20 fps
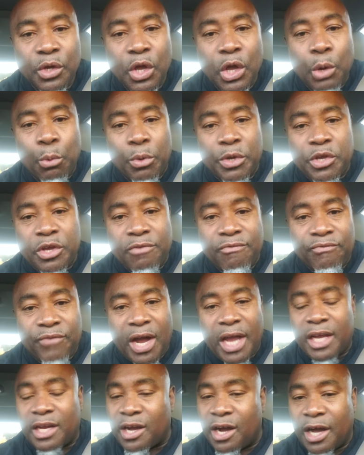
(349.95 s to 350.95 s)
when you
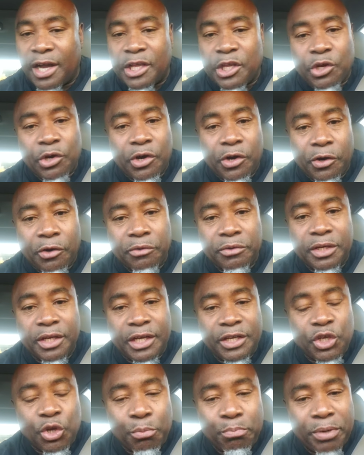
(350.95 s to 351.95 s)
invite God in your hurt and your